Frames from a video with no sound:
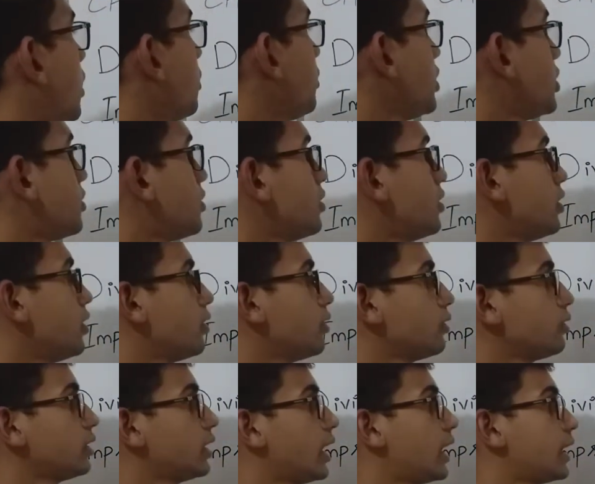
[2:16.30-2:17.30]
we should
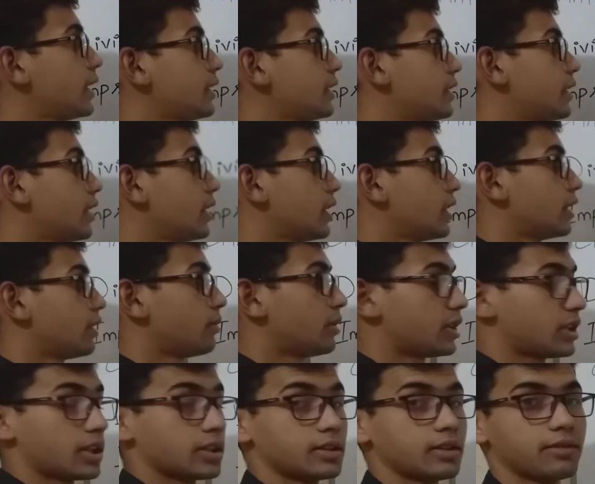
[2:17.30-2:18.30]
know that
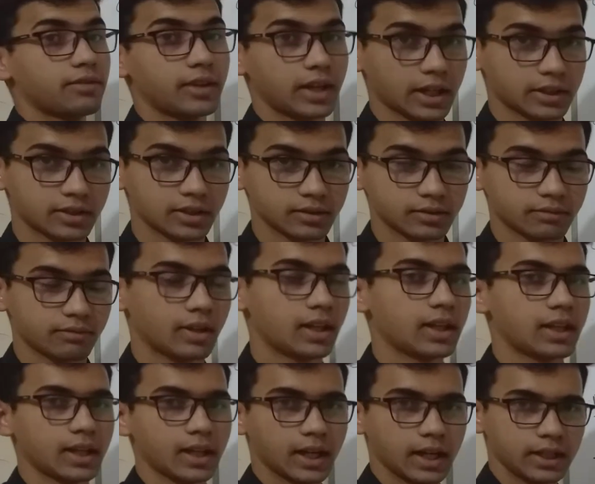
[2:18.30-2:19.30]
what are the fractions.
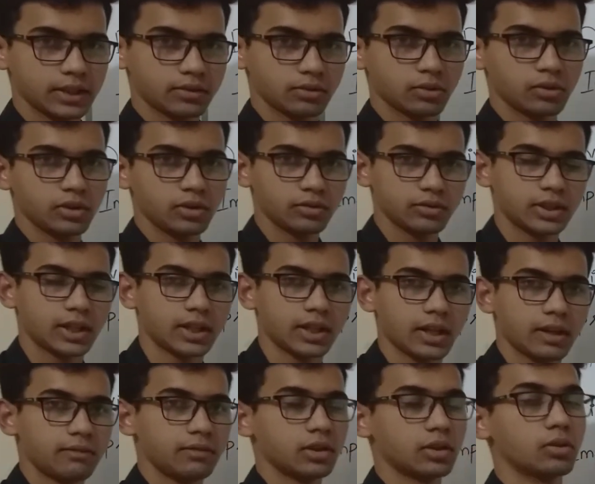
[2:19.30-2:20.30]
Well, I told you that
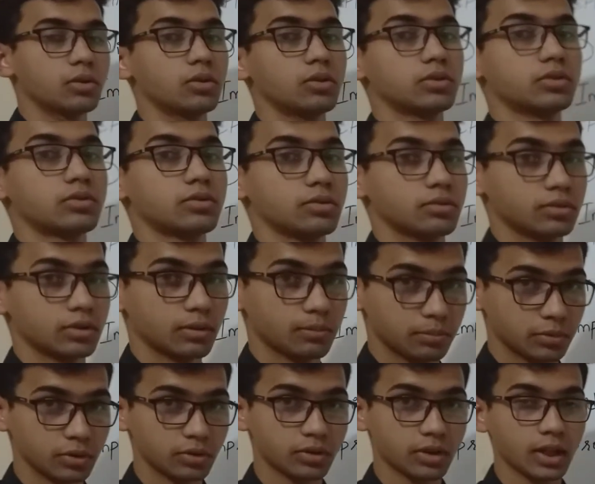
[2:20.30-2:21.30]
I will go through the
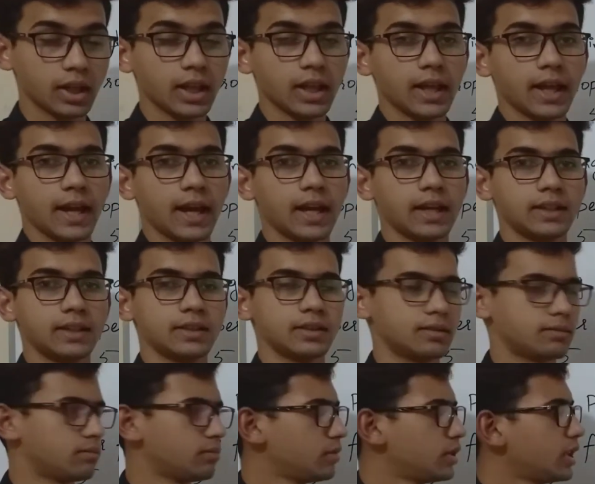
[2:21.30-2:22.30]
book, and
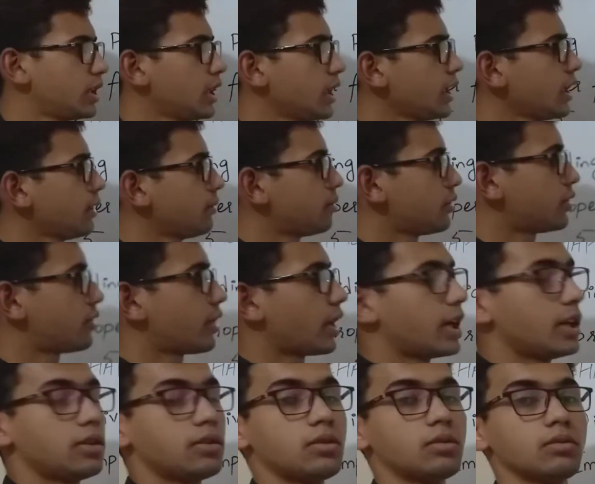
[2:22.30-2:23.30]
they
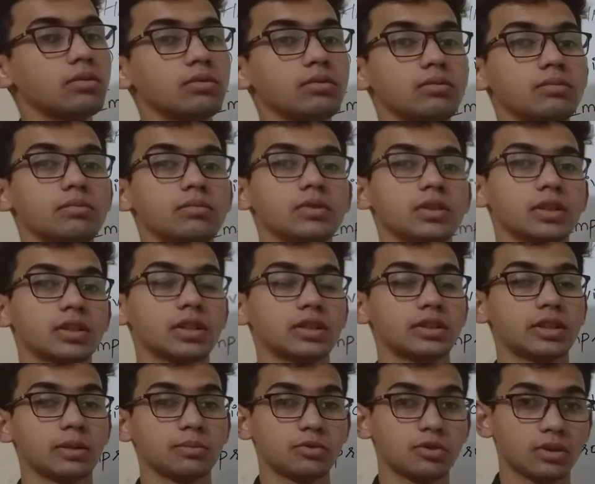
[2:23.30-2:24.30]
try to
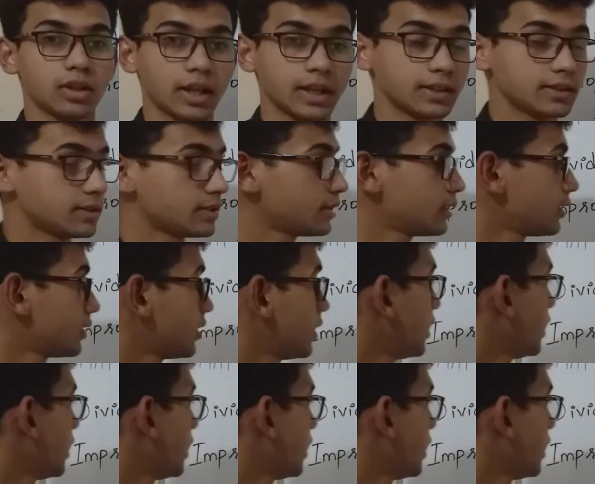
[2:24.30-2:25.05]
conceptualize